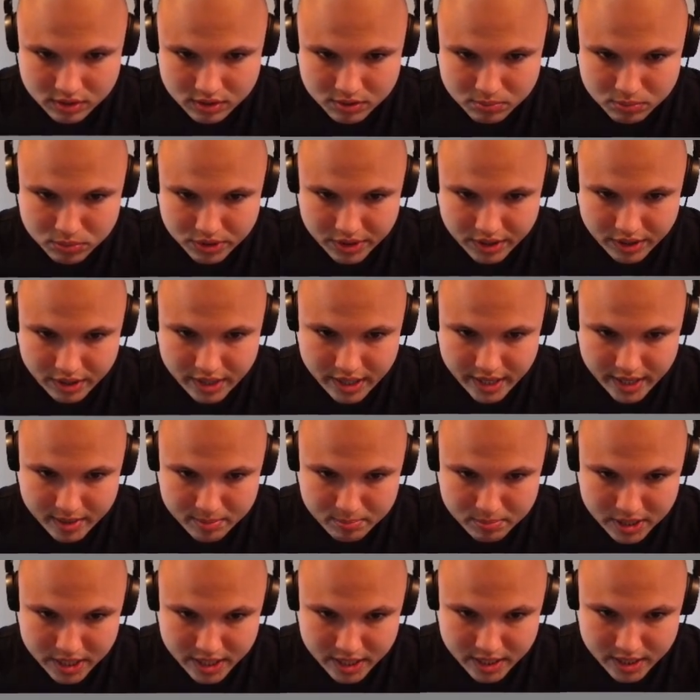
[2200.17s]
bring that
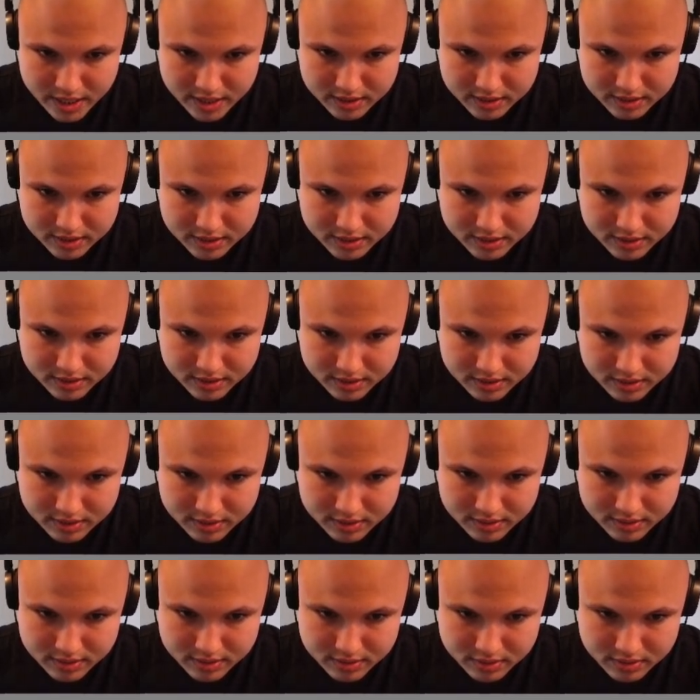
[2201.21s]
back,
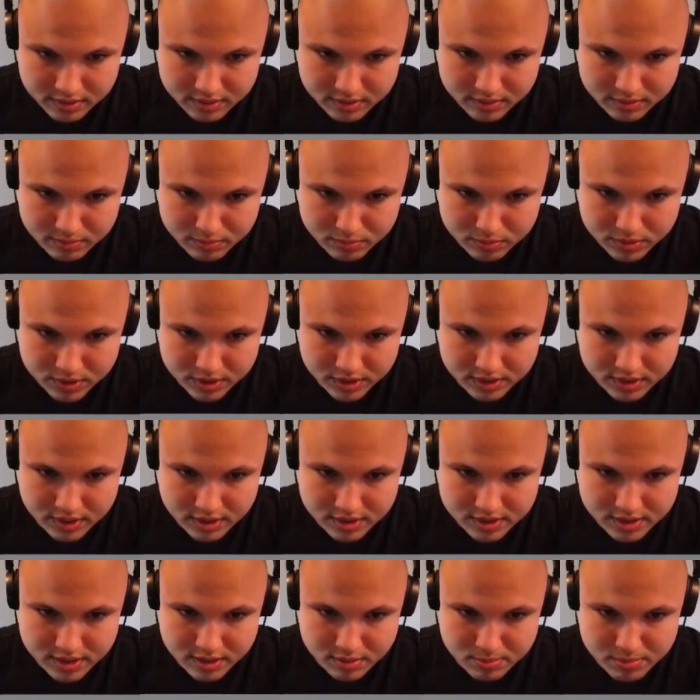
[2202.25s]
bring things
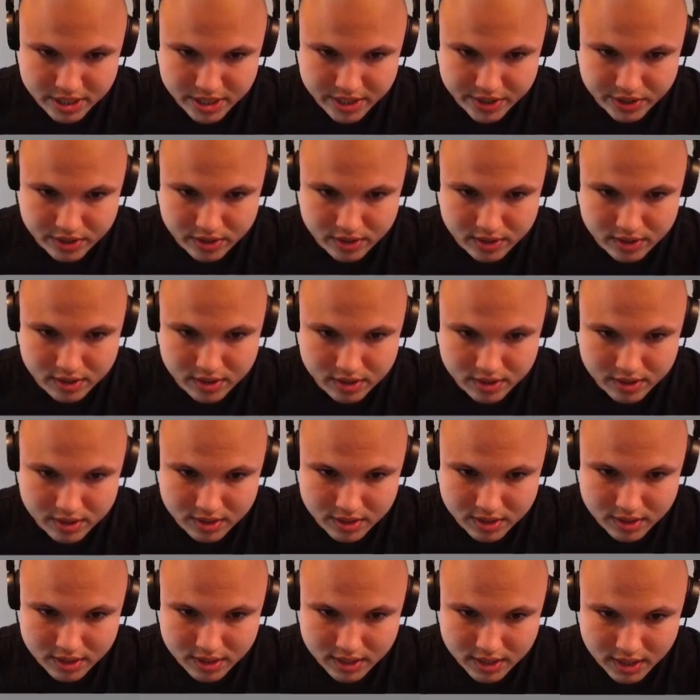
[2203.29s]
into better
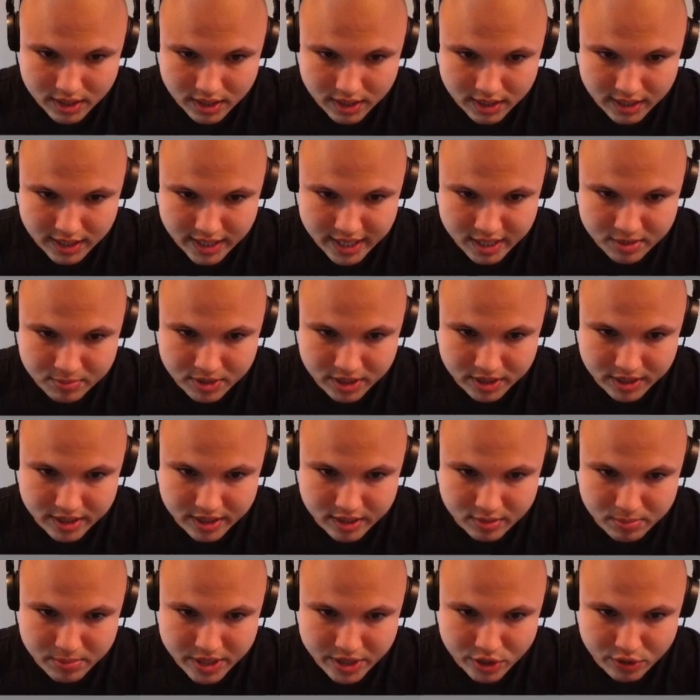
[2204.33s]
alignment, get a
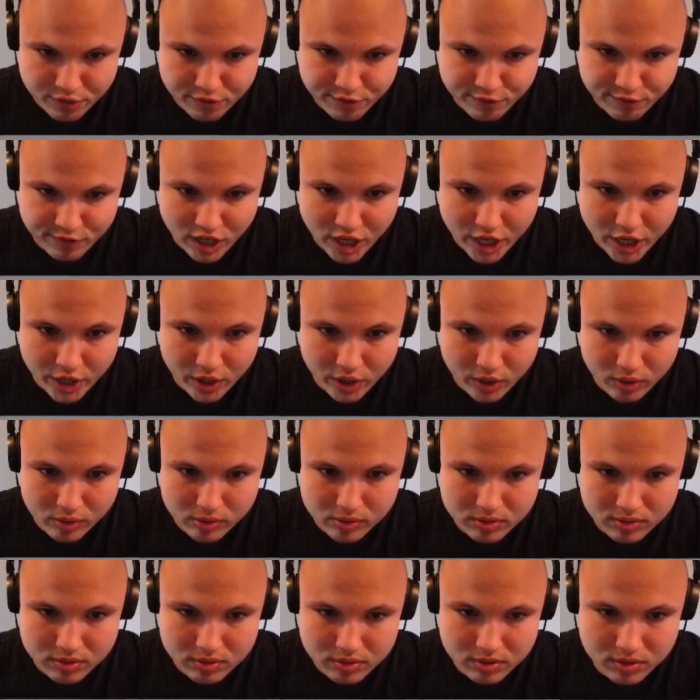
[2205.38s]
better flow
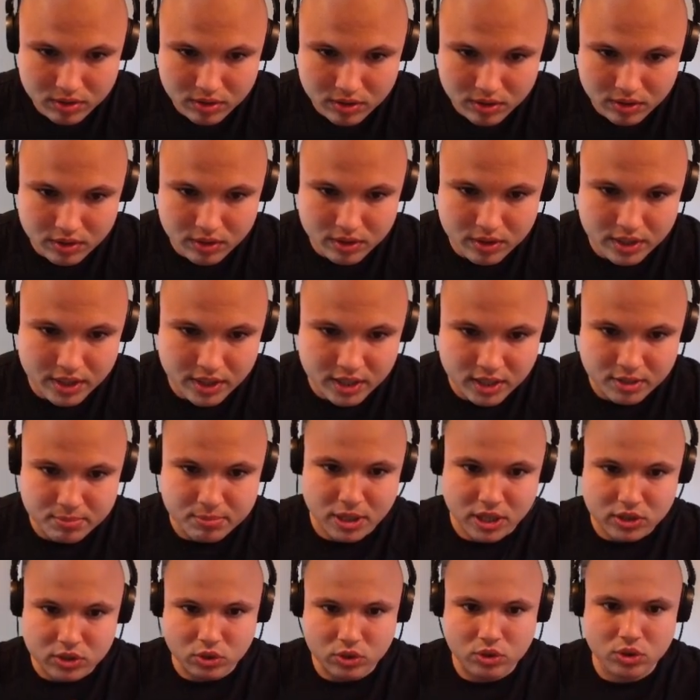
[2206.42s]
in the
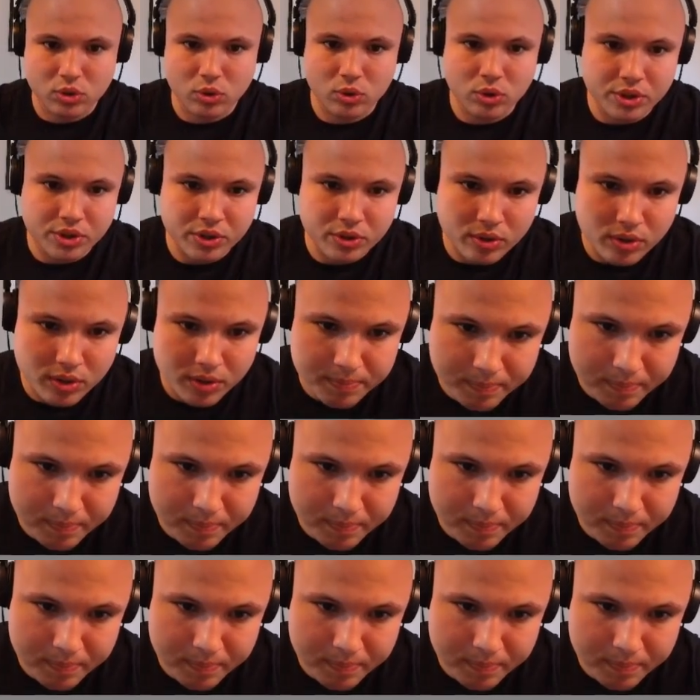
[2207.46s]
buccal corridor.